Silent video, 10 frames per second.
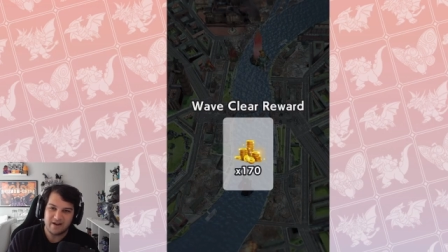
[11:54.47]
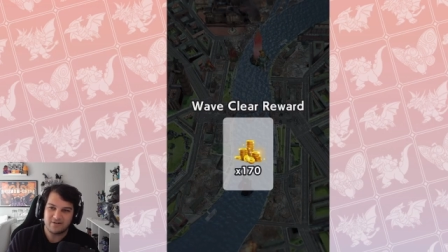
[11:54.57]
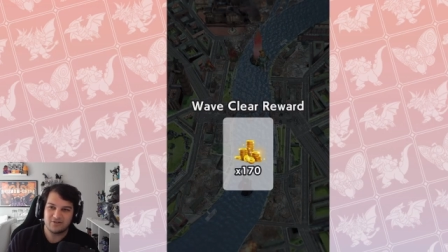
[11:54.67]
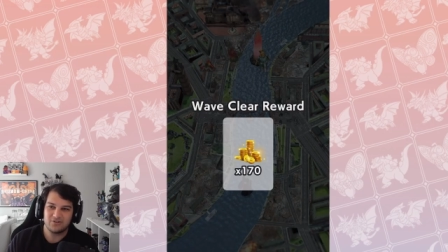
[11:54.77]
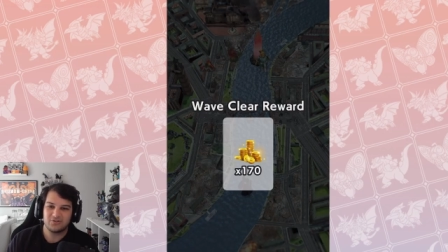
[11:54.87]
their
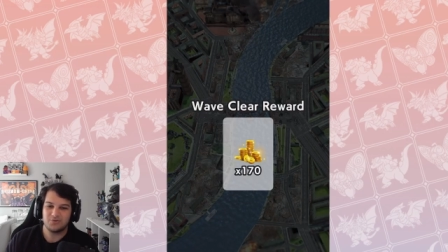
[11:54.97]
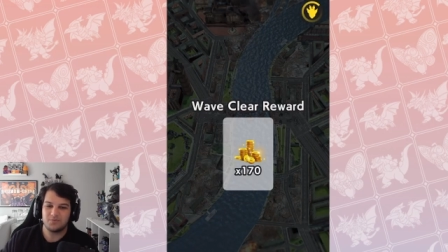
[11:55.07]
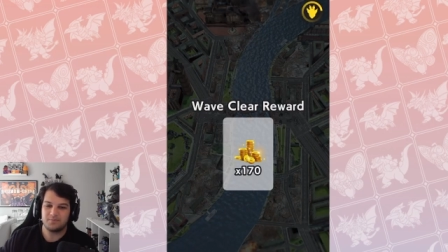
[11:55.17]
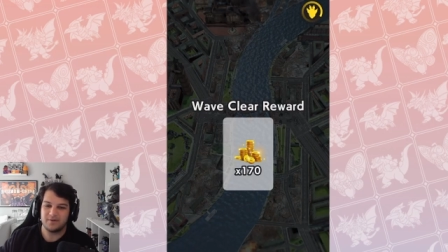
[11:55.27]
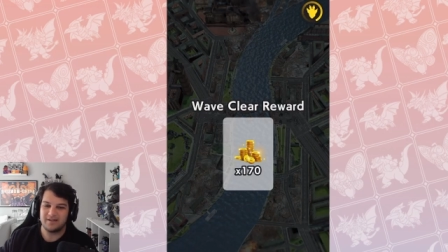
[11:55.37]
characters,
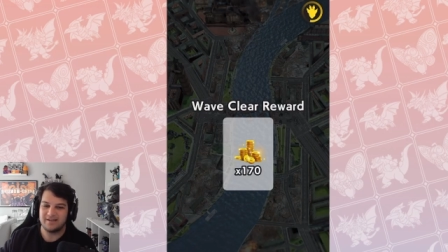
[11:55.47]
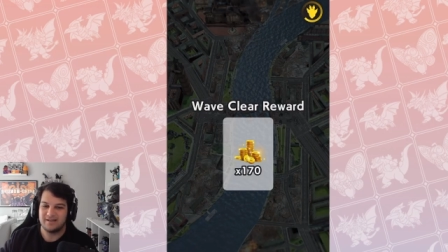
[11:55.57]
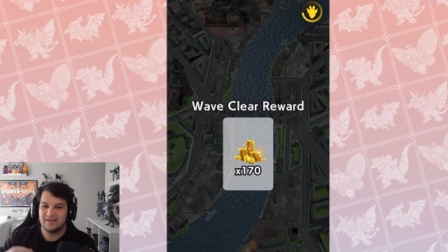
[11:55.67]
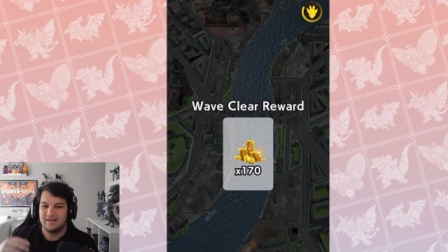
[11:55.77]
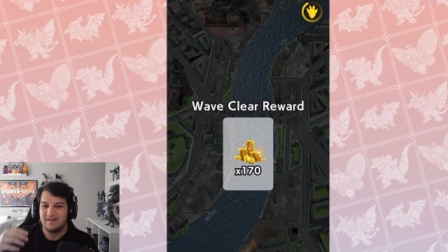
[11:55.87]

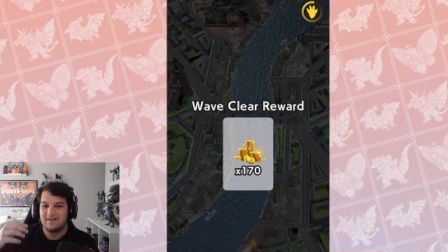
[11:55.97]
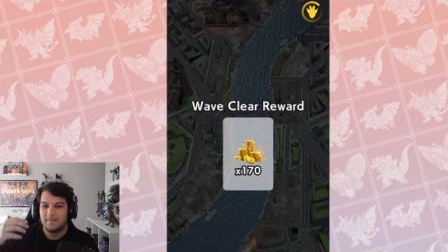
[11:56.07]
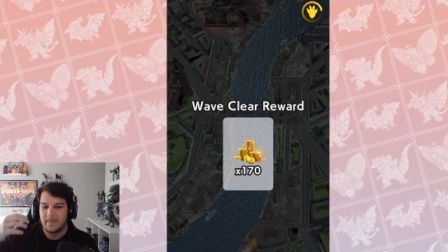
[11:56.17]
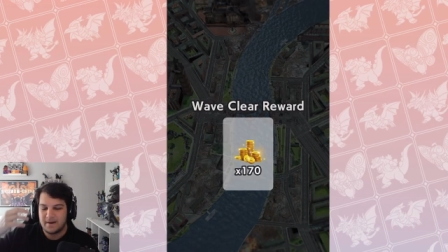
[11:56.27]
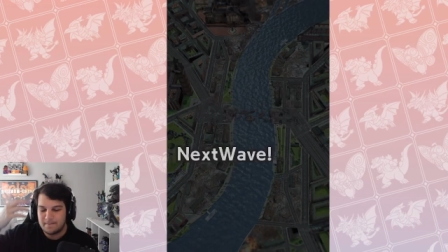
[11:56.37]
but
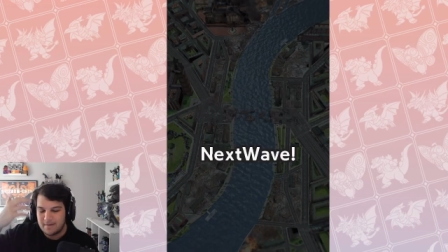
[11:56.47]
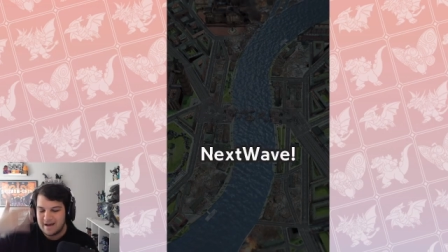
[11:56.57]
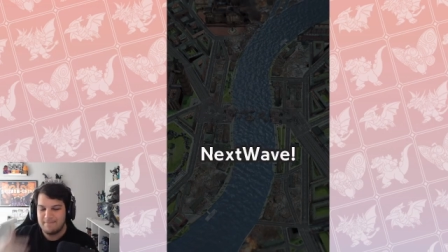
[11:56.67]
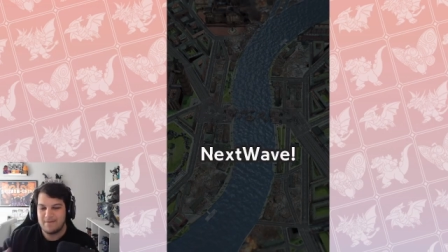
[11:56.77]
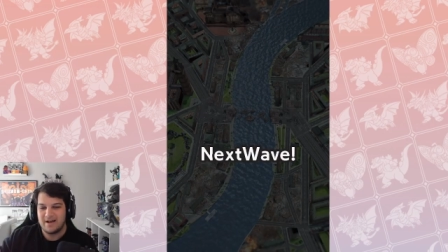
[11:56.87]
in
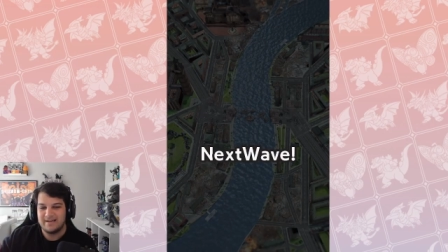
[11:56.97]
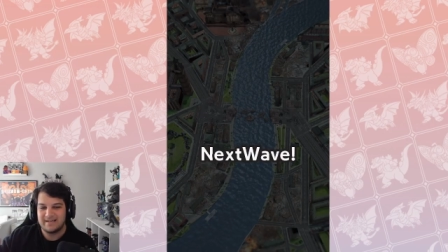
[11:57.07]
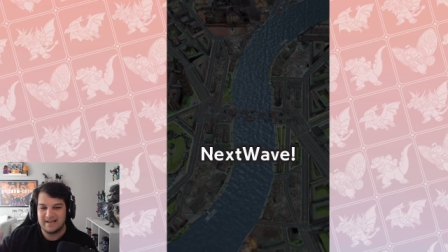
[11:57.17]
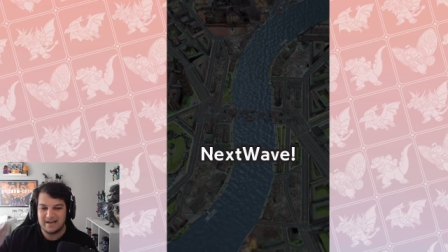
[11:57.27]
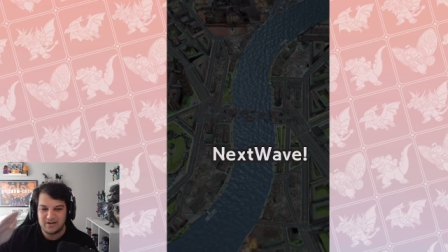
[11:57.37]
my
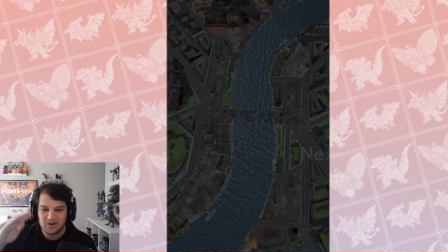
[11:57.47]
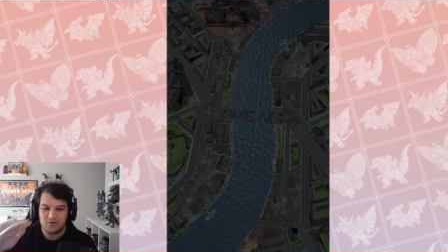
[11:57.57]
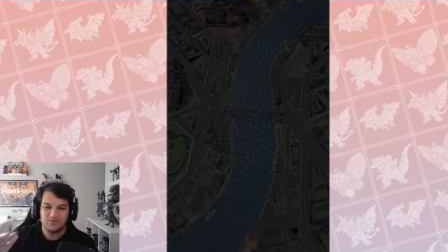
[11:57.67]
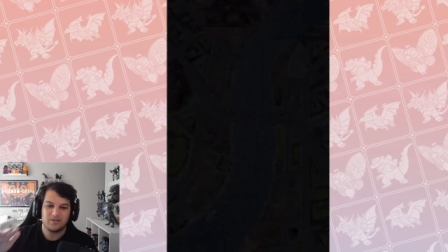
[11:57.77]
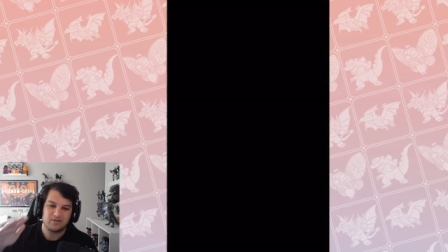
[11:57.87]
mind, and I
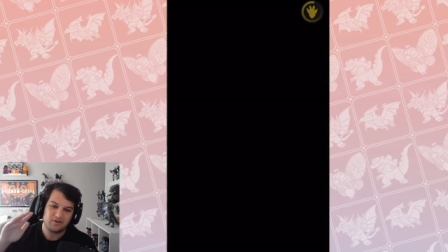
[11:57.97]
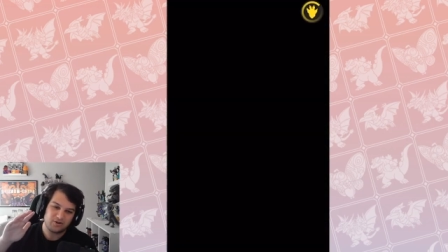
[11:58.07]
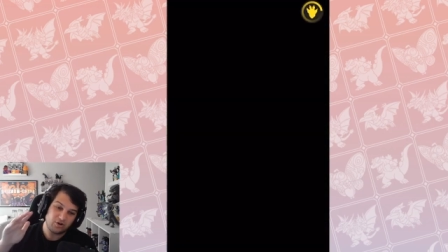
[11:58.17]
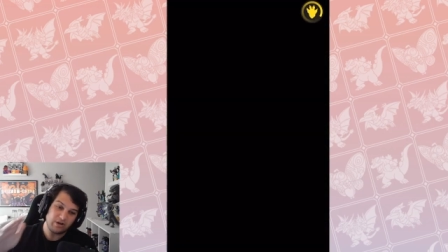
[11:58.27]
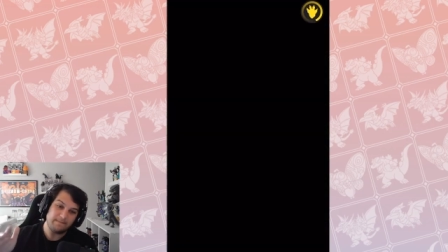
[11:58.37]
know that there
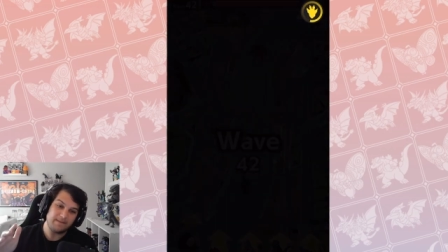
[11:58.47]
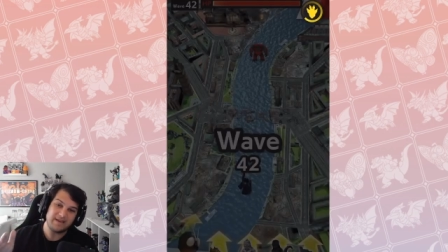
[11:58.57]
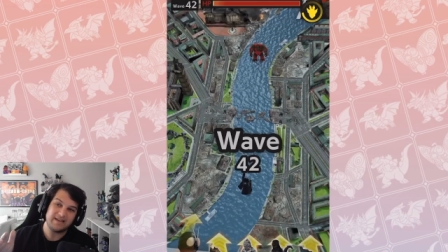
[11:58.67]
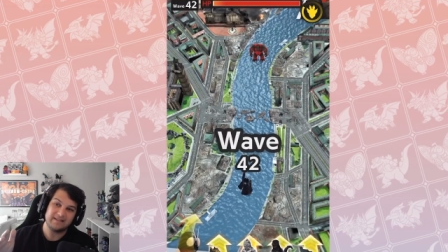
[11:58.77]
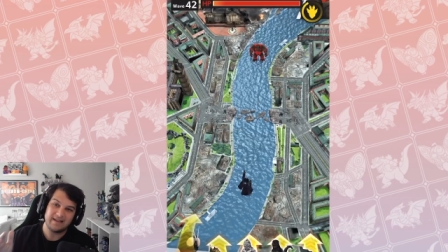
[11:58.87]
could
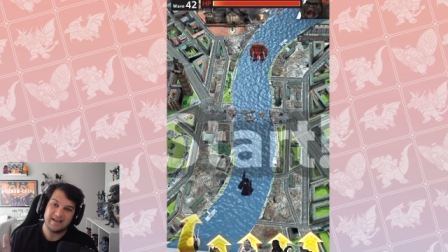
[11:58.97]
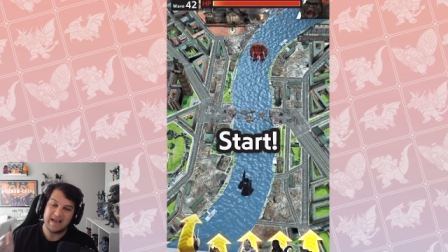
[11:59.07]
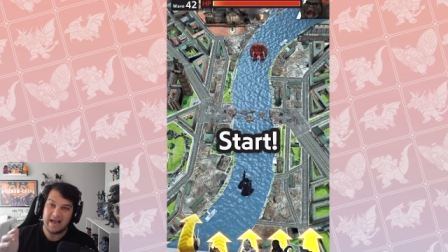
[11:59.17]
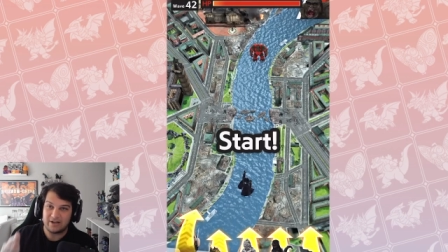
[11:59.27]
be like